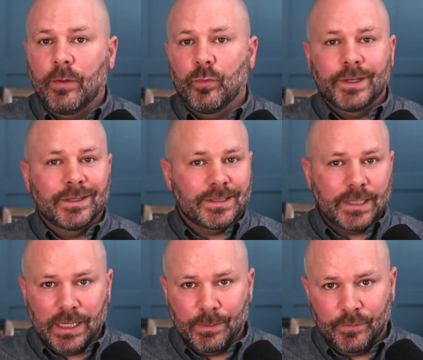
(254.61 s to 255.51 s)
I wouldn't
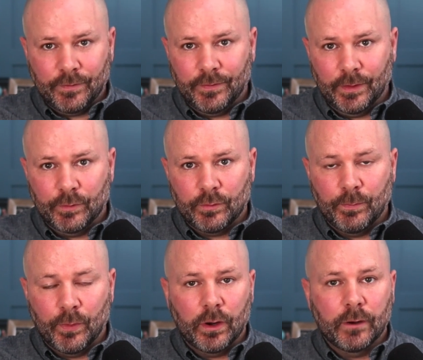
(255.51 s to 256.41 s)
send them a fulfillment
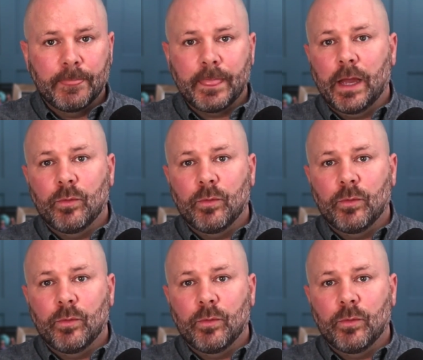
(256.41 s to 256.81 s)
report.